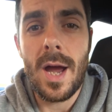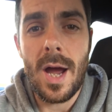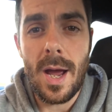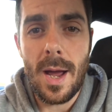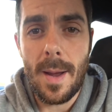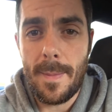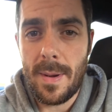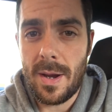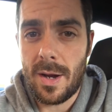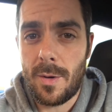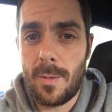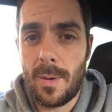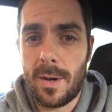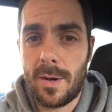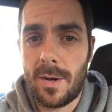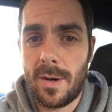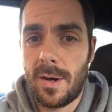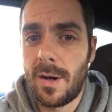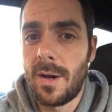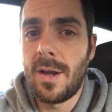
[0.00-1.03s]
a bit
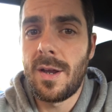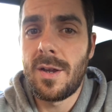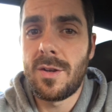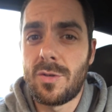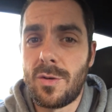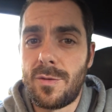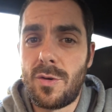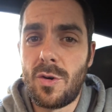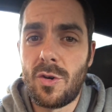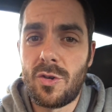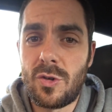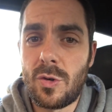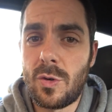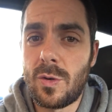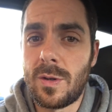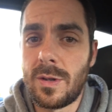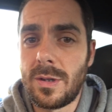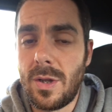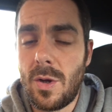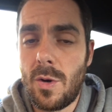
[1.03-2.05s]
quicker. So if you're
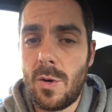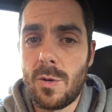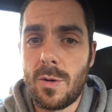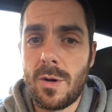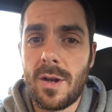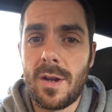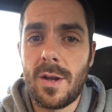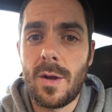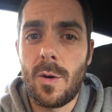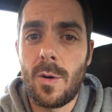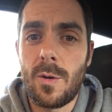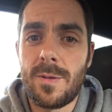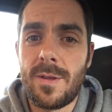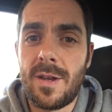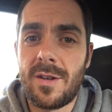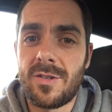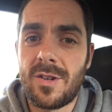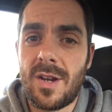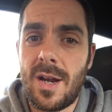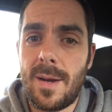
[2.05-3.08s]
shooting log on
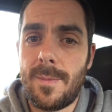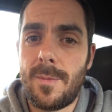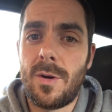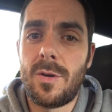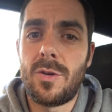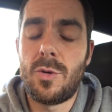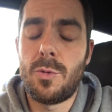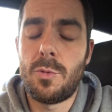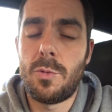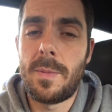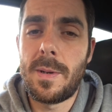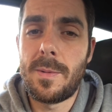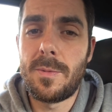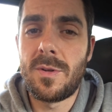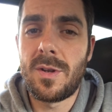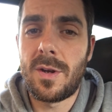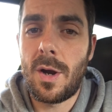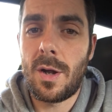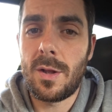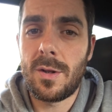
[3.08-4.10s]
this camera, you will be able to
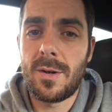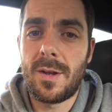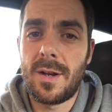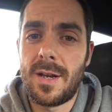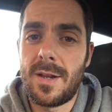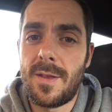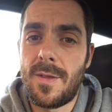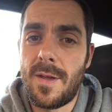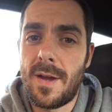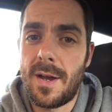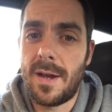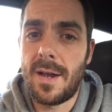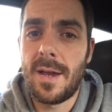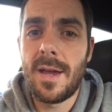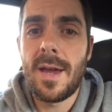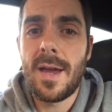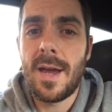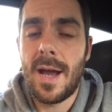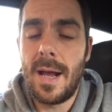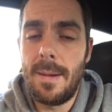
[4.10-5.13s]
colour grade that
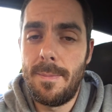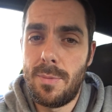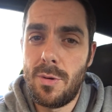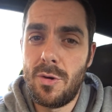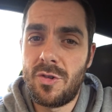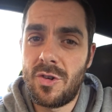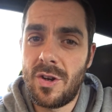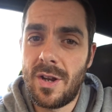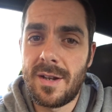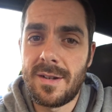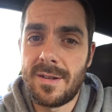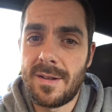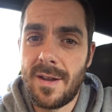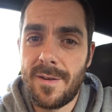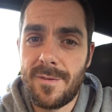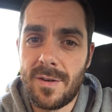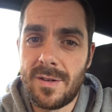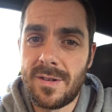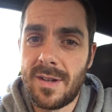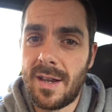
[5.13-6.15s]
and push it in
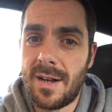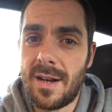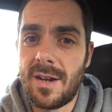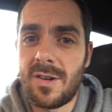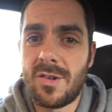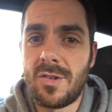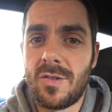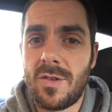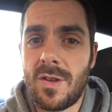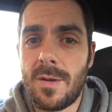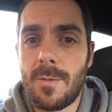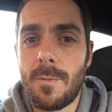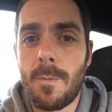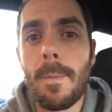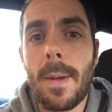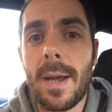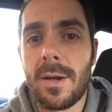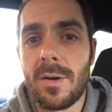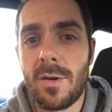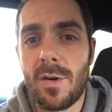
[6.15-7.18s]
different directions that
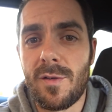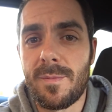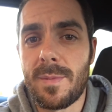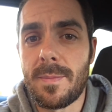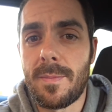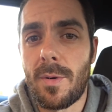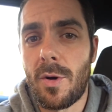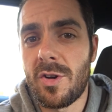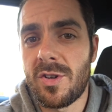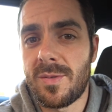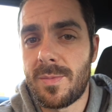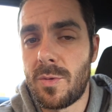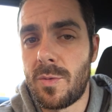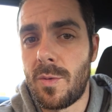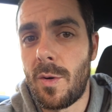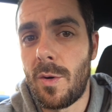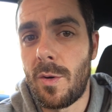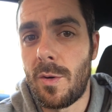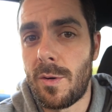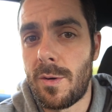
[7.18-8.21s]
might not have been possible
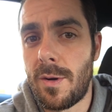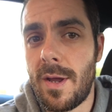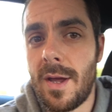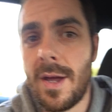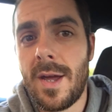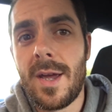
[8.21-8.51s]
on,